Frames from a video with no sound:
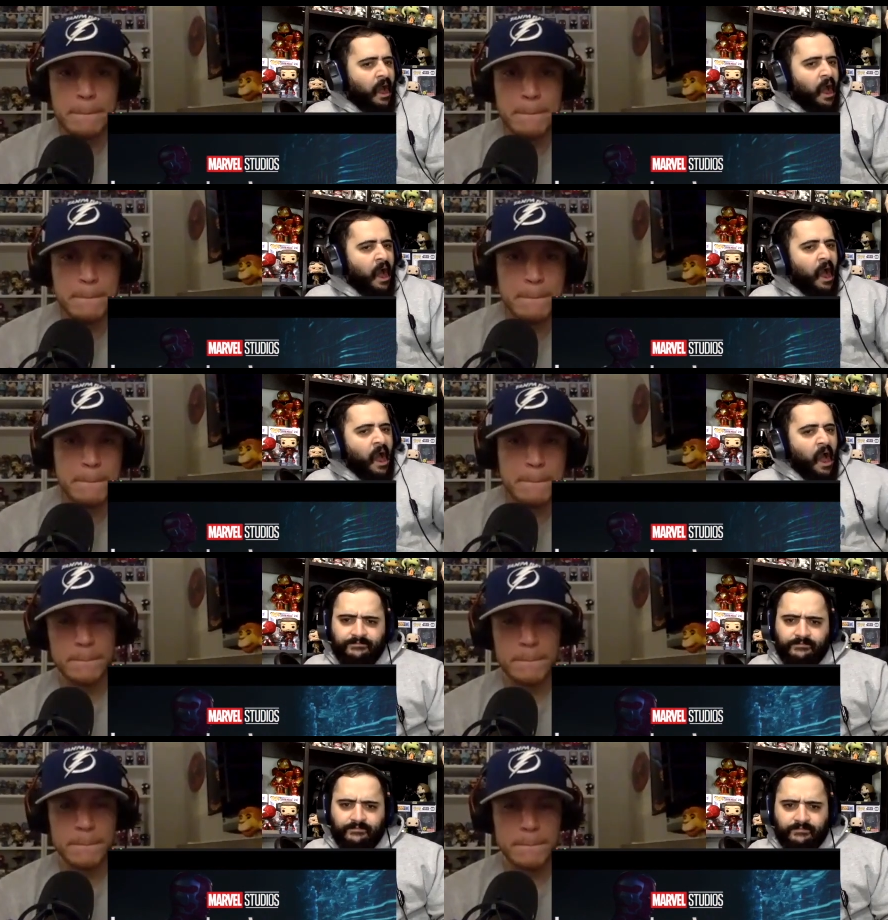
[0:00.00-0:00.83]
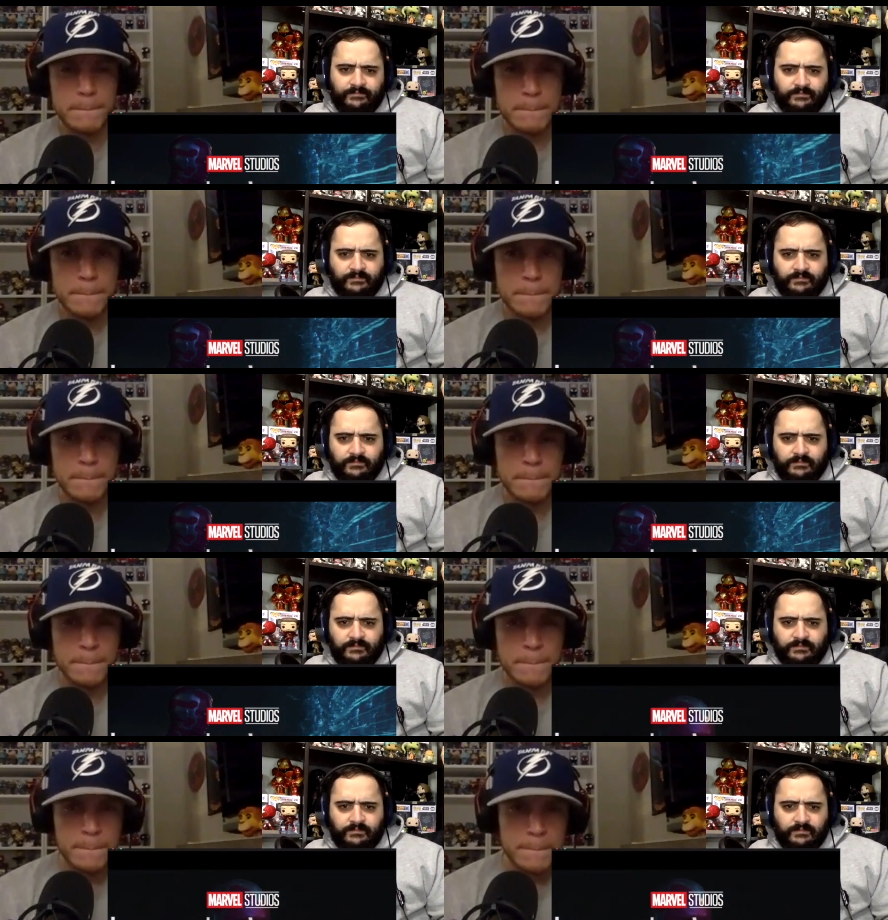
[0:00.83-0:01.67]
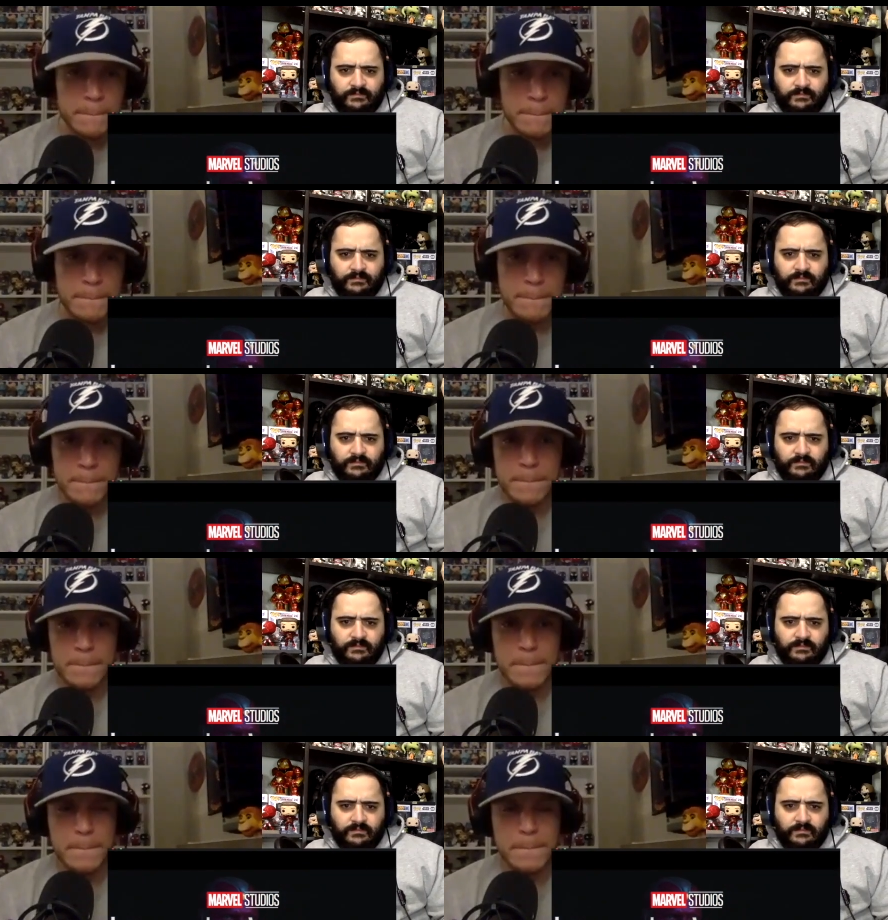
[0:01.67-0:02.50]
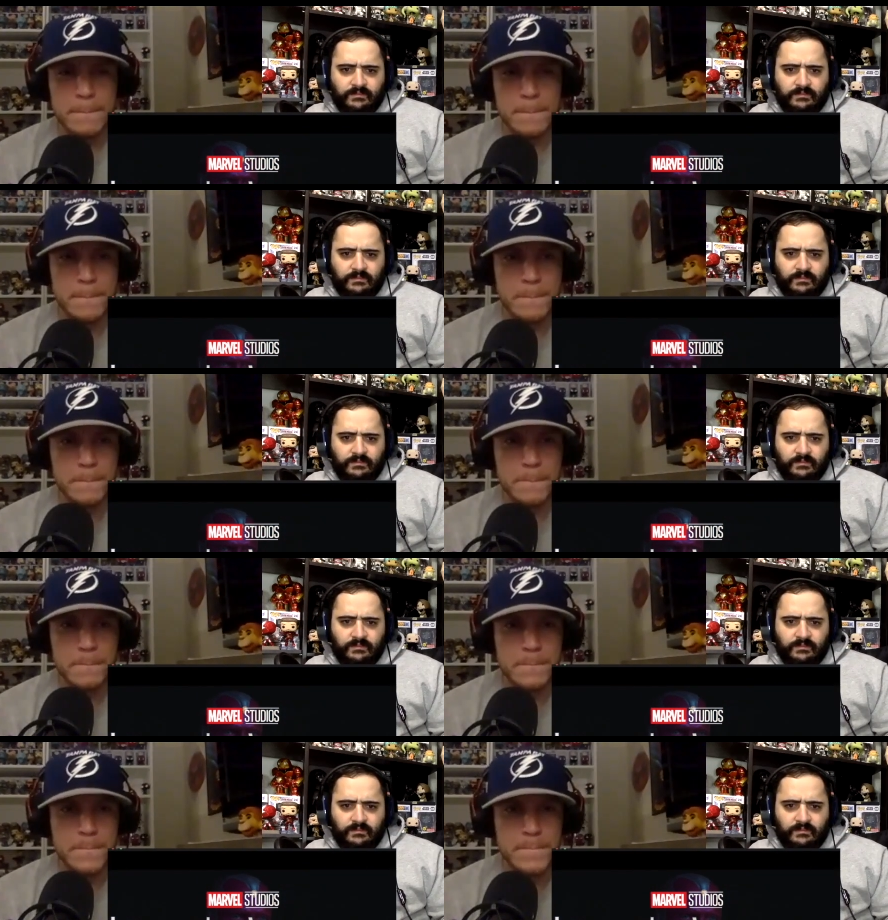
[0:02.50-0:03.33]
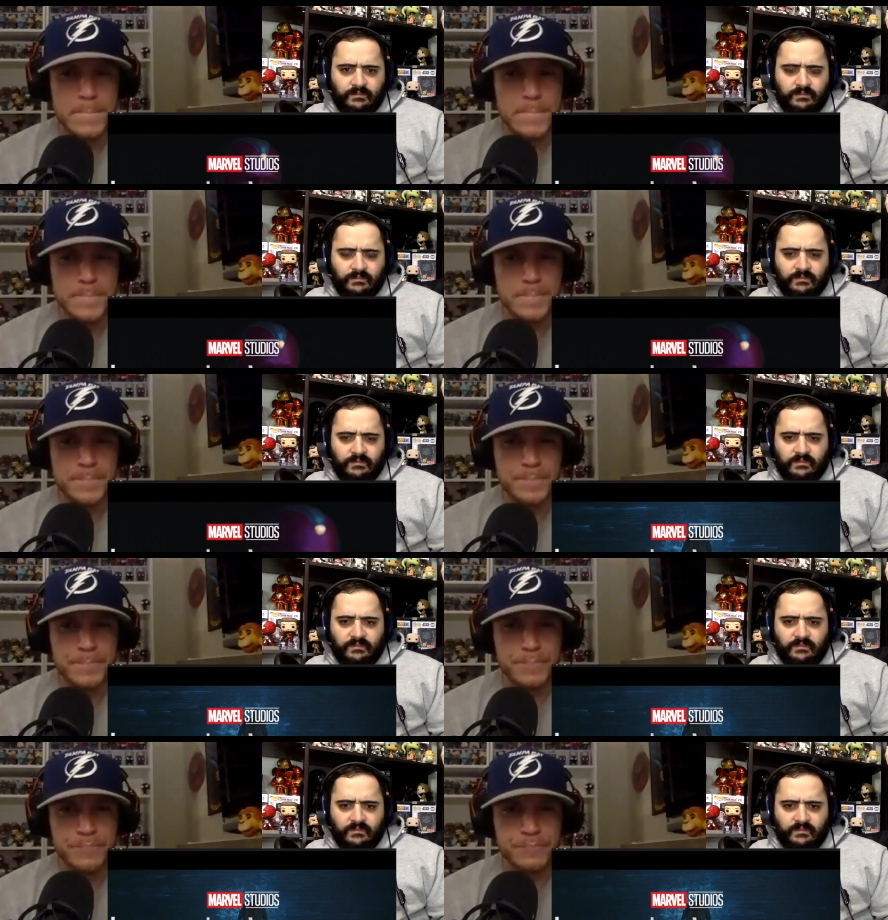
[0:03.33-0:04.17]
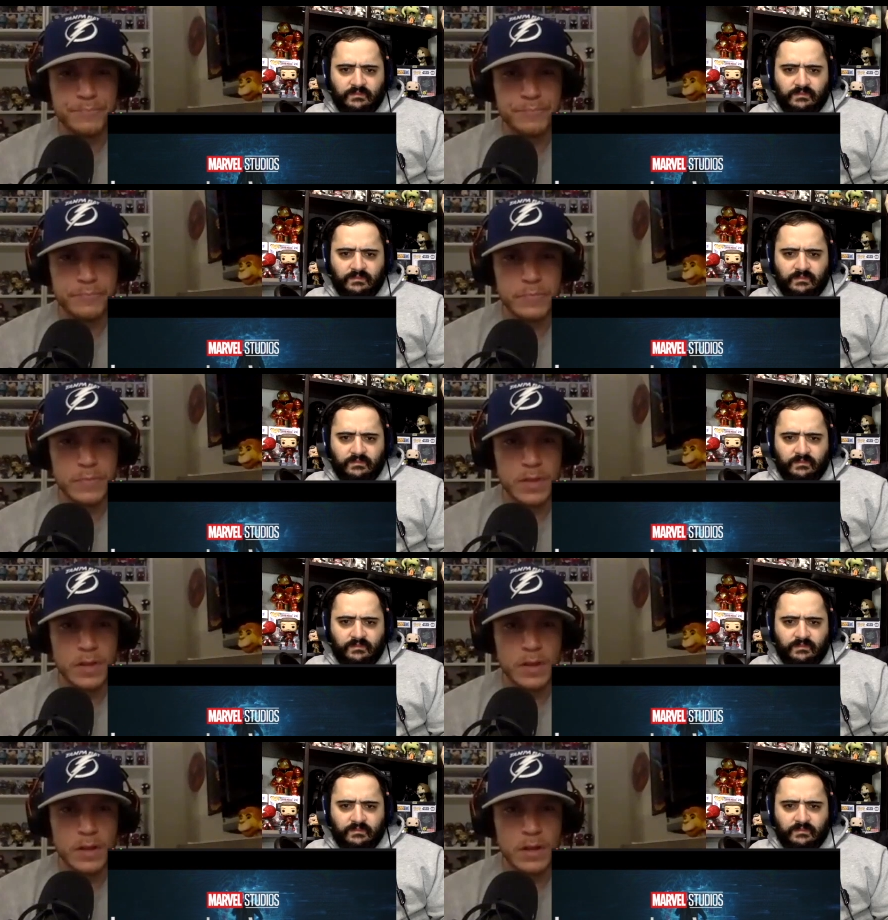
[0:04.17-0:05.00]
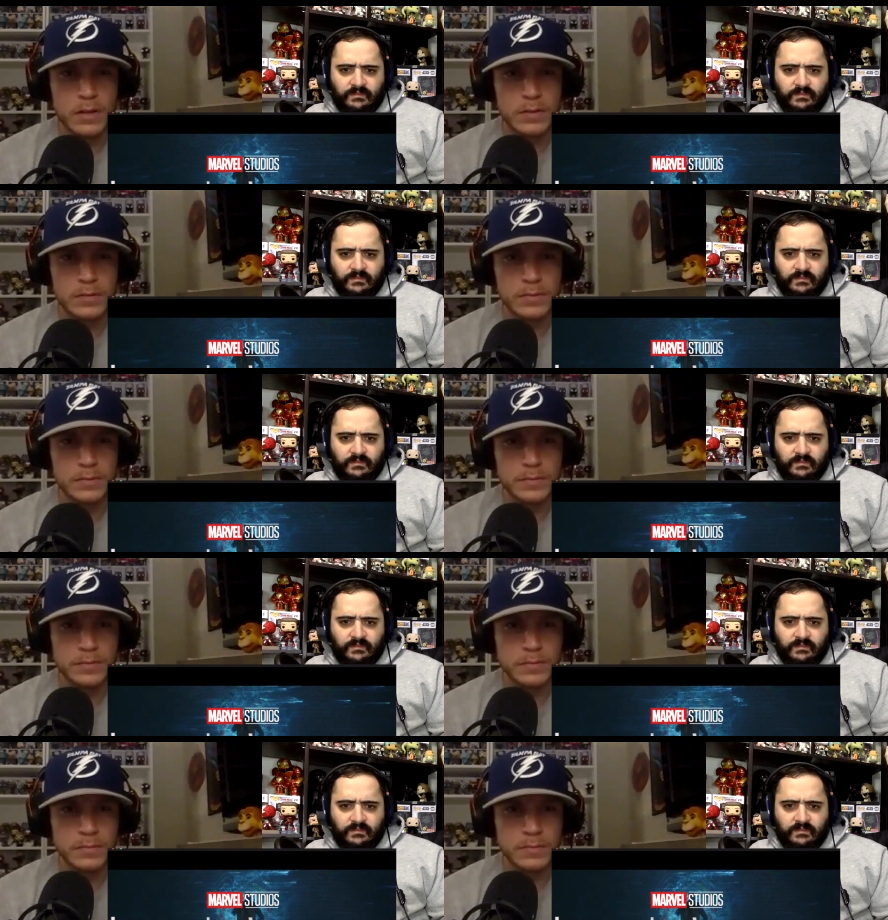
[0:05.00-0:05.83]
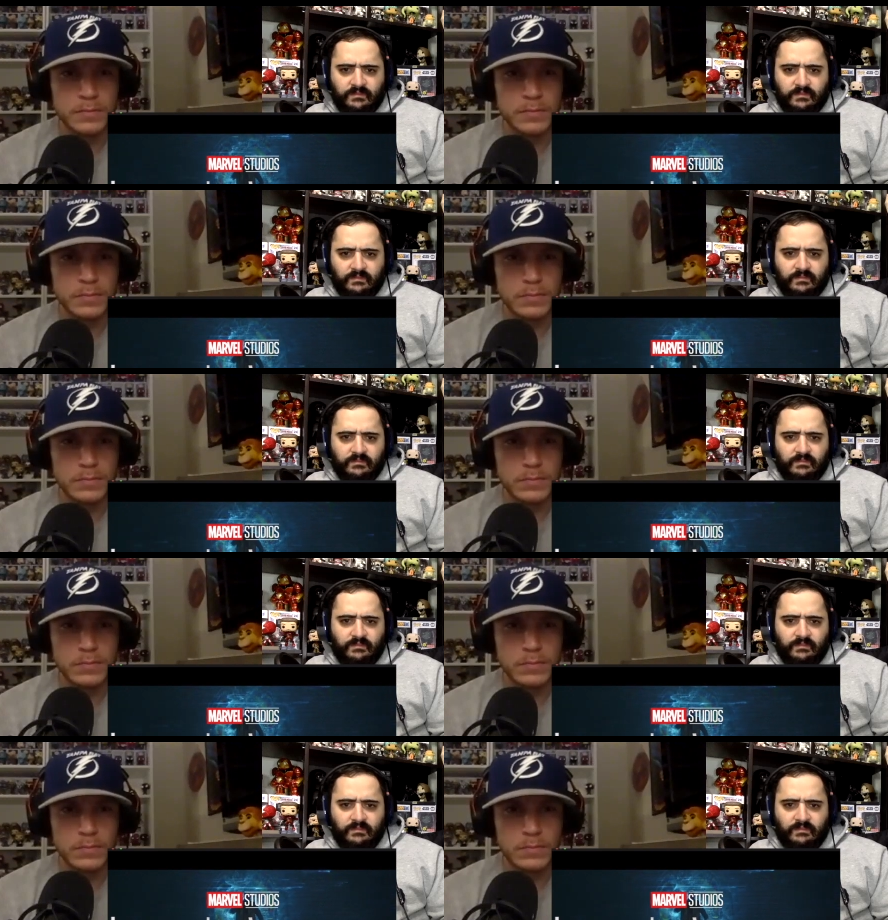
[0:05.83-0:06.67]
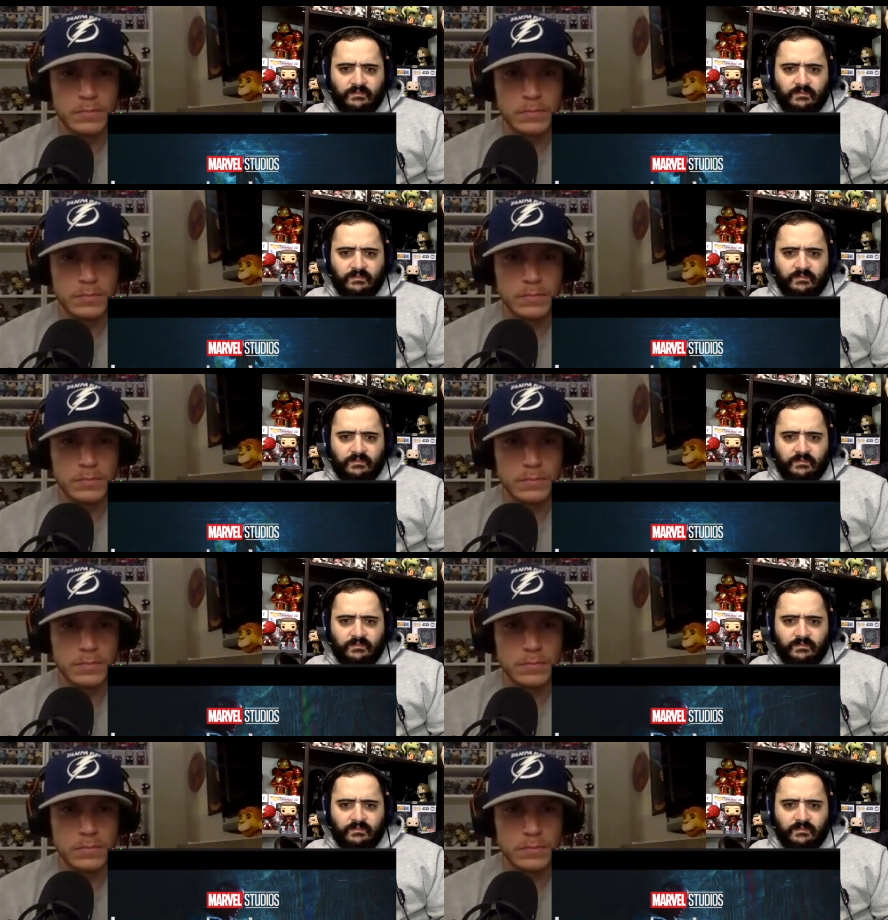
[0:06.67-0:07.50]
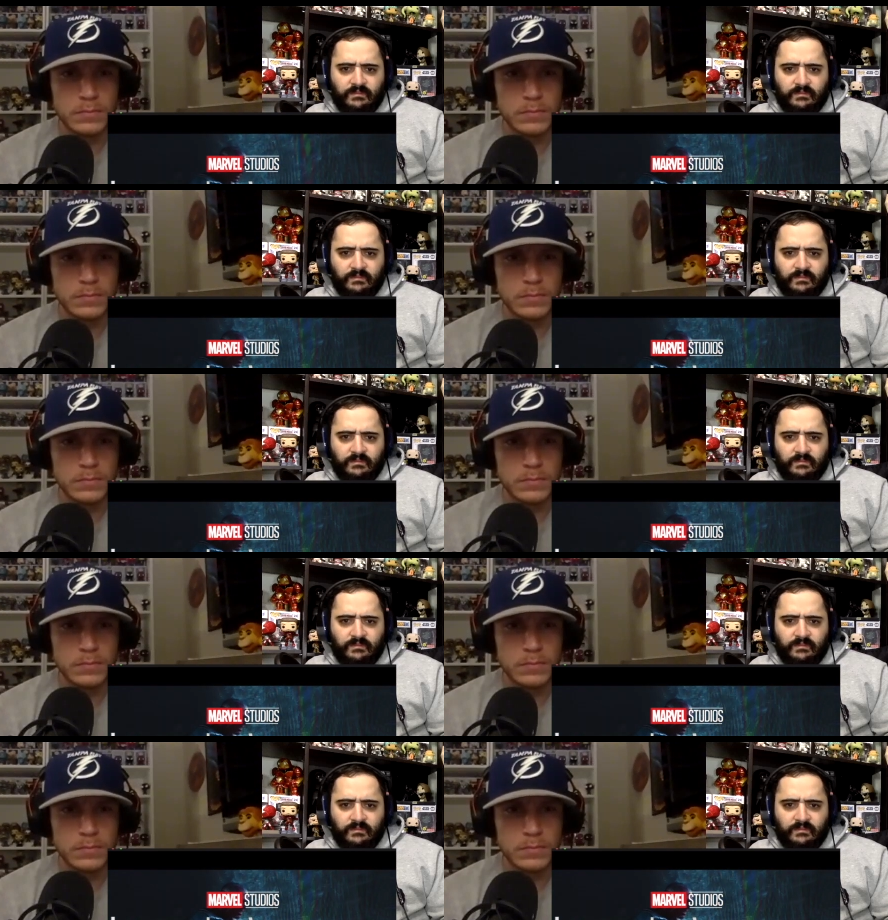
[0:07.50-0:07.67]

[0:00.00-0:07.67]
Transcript: (silence)